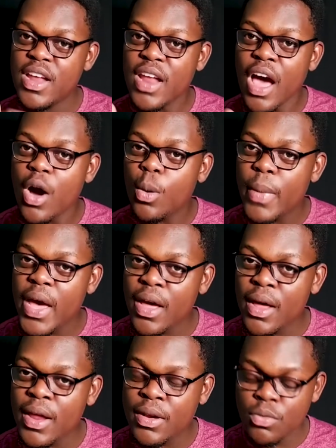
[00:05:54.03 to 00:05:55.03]
and how
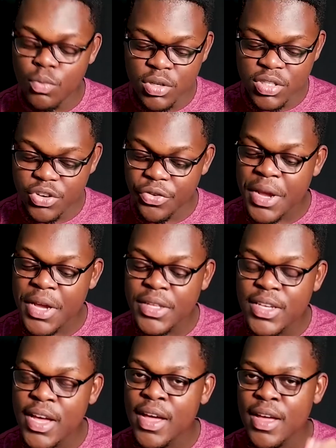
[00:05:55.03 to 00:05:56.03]
man was
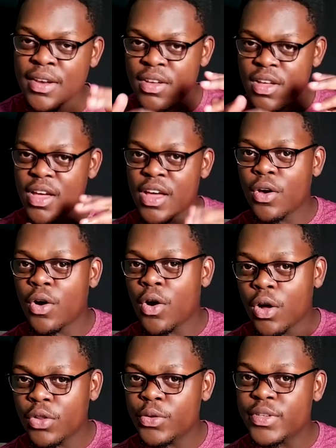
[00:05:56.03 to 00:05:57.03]
created and
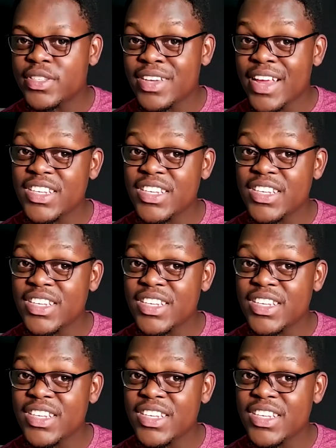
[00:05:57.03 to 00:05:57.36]
all those things.